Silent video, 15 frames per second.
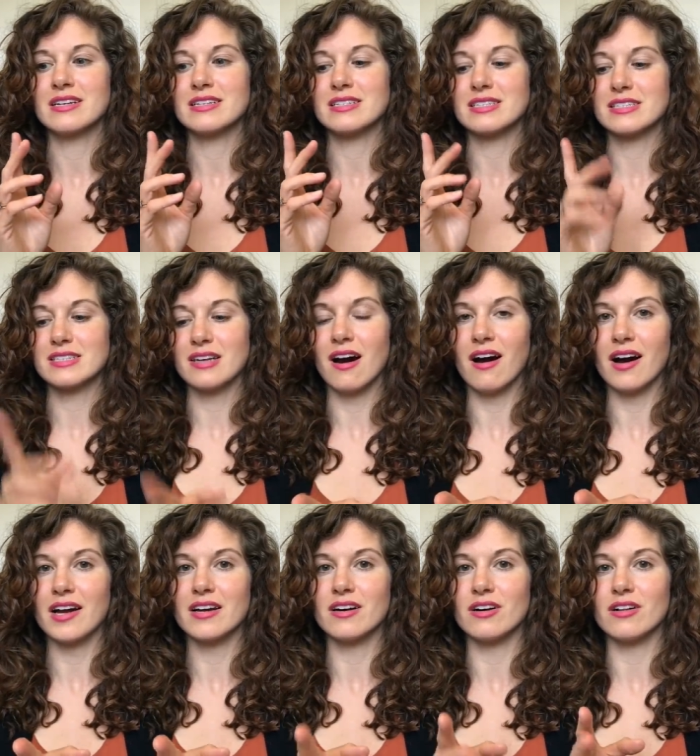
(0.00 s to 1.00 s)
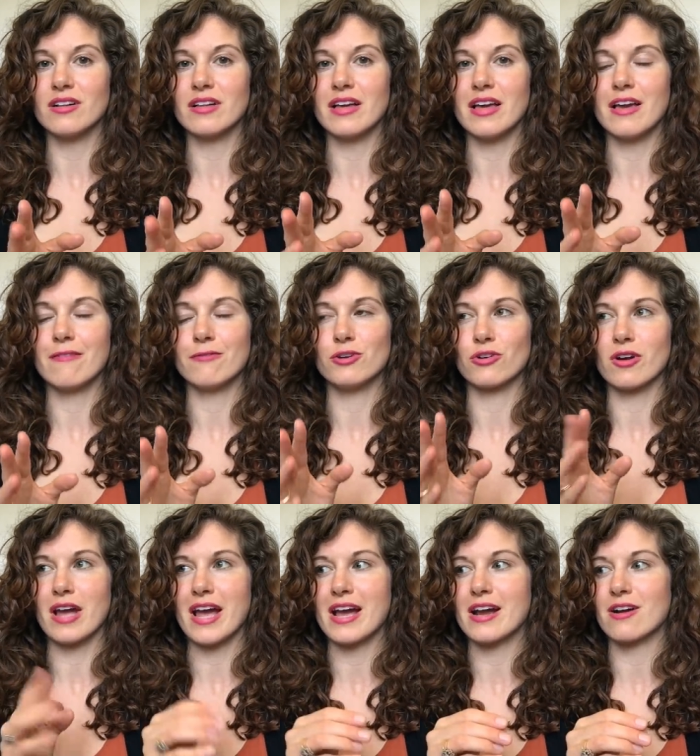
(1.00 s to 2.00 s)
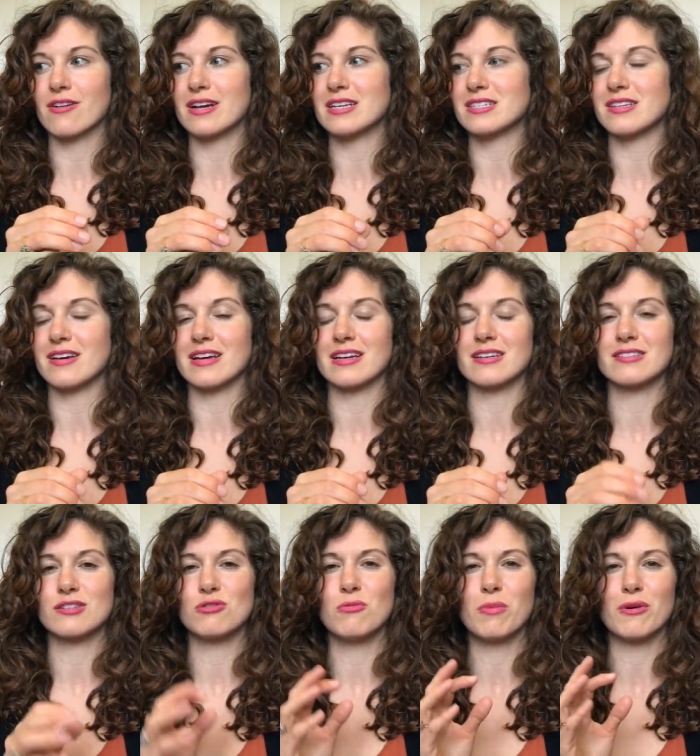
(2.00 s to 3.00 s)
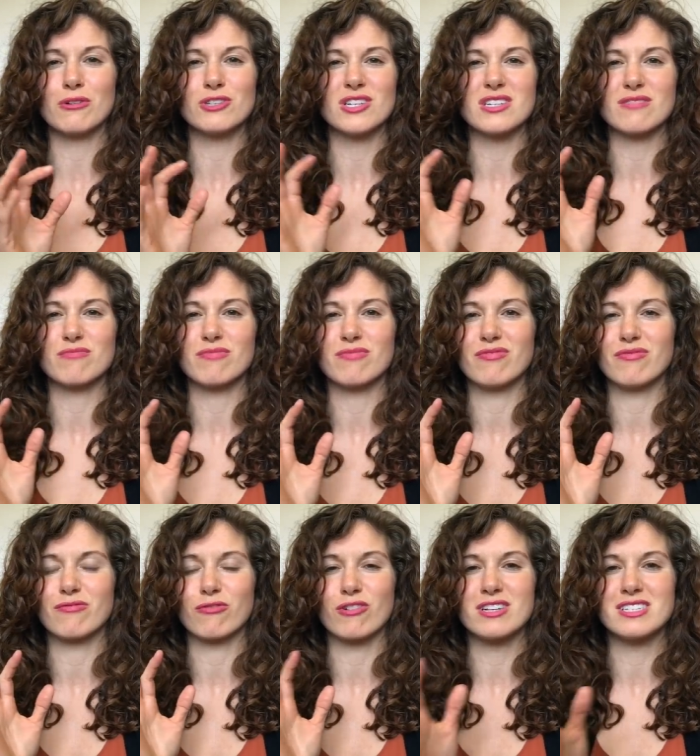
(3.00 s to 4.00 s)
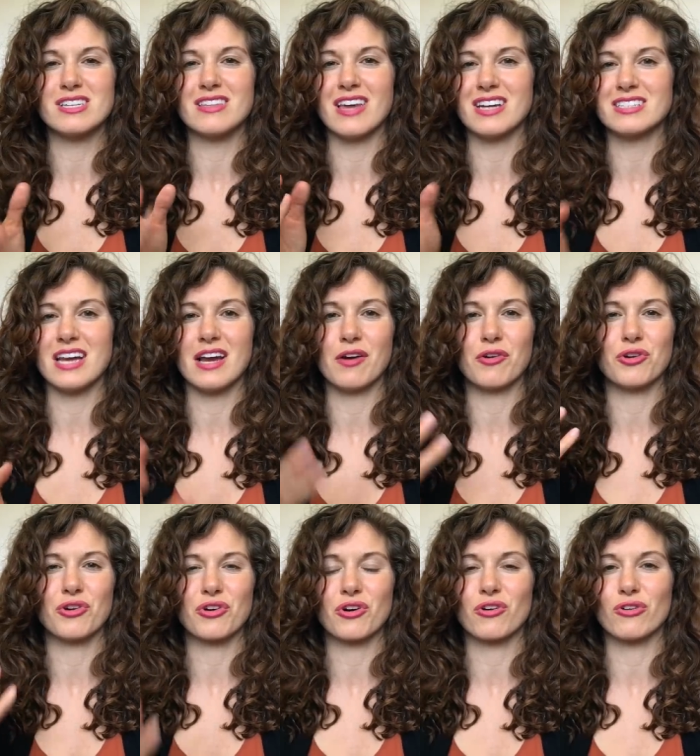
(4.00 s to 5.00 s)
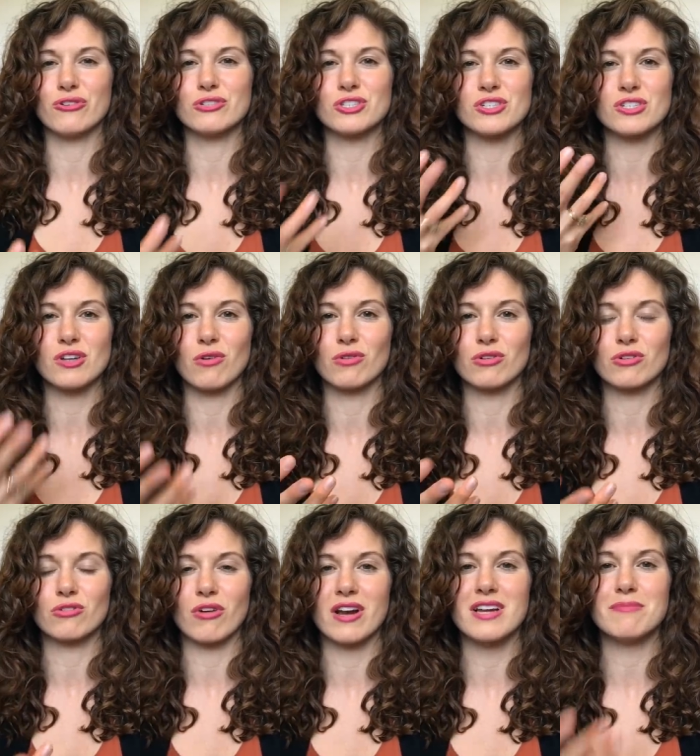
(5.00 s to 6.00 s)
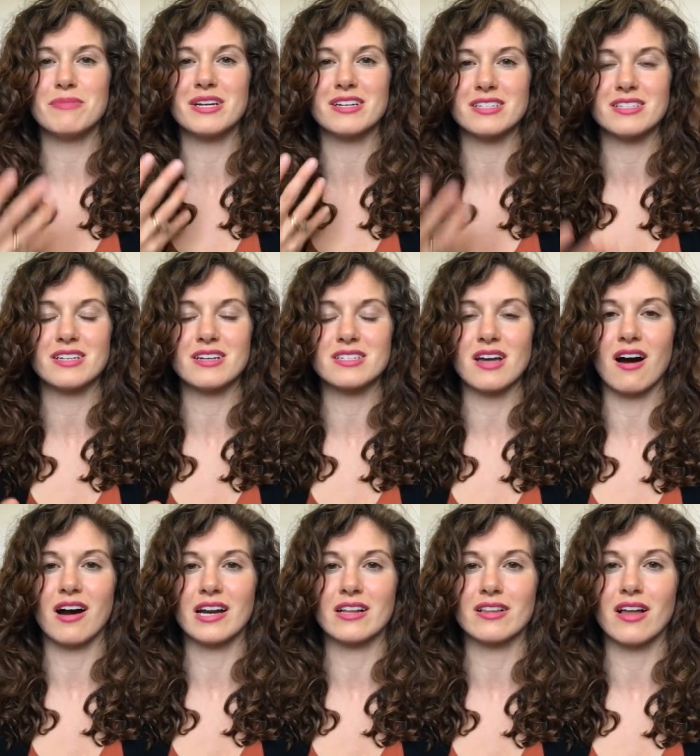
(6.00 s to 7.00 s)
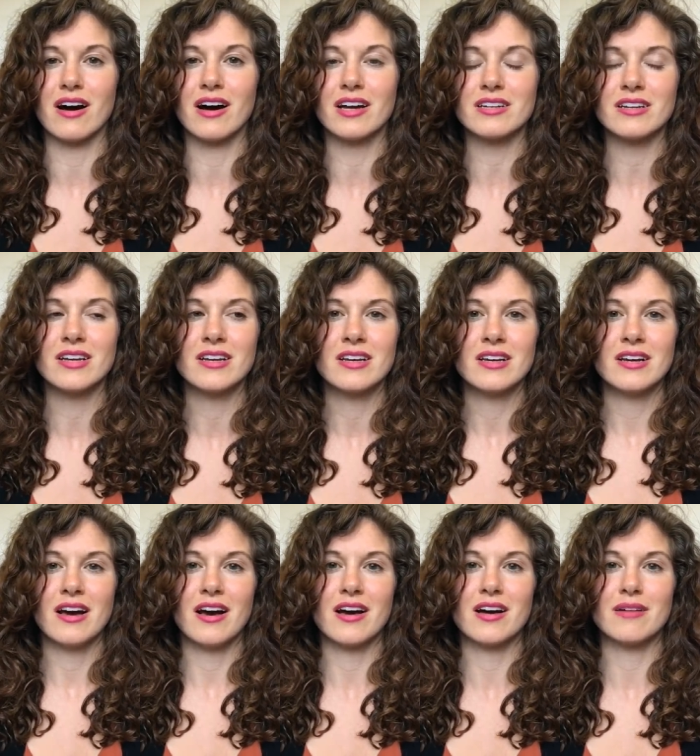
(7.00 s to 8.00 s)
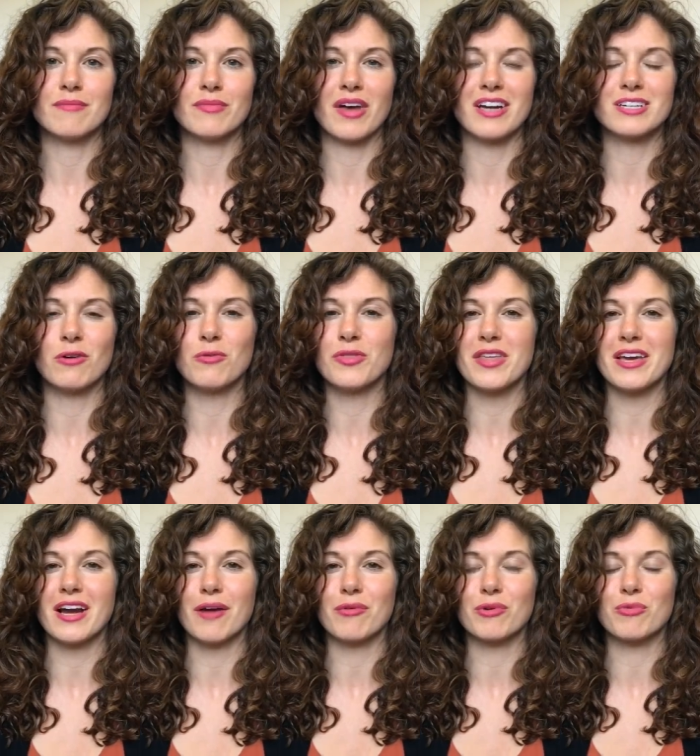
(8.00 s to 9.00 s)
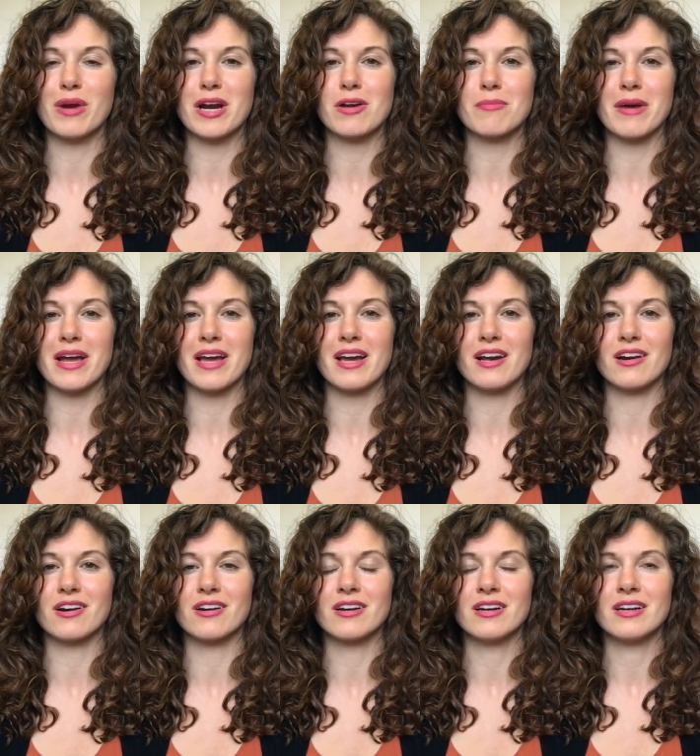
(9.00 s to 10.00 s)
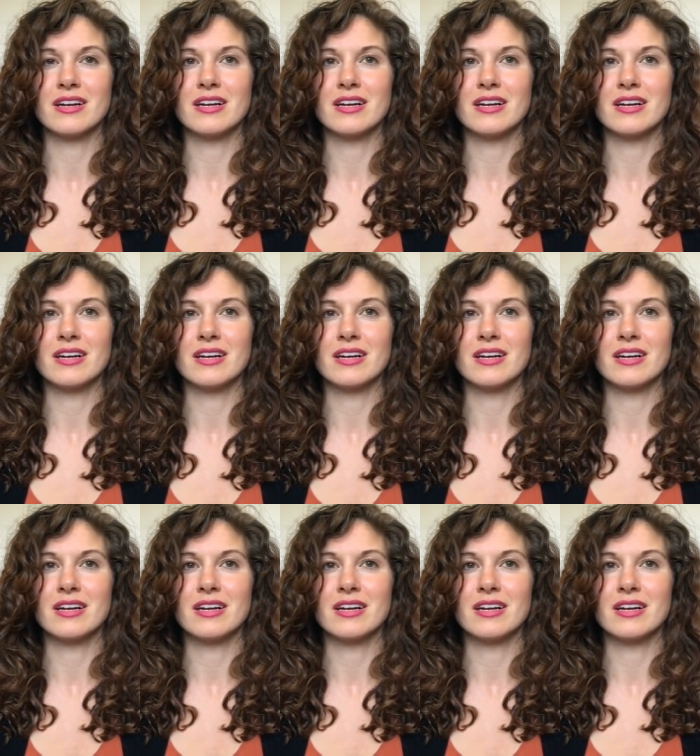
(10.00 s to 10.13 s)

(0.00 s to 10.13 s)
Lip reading: style if your hair is like super just frizzy that day or your curls just don't look great, because it does hide a lot. I don't think I would wear my hair